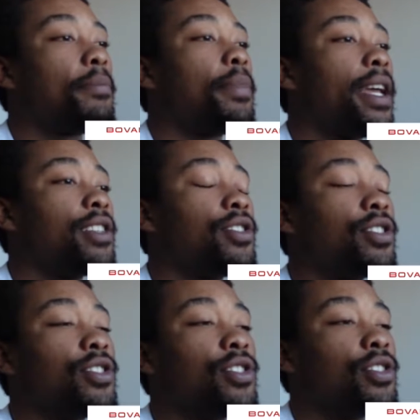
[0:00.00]

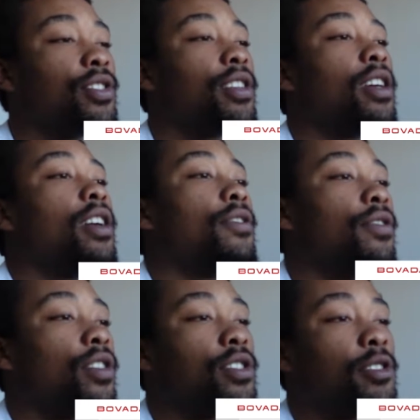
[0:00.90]
Pacers
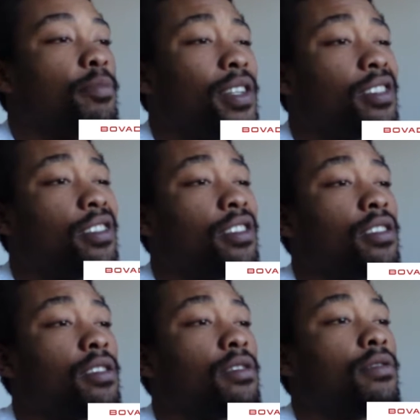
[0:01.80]
versus the
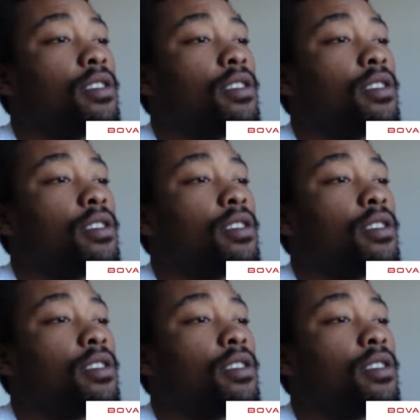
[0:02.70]
Pistons.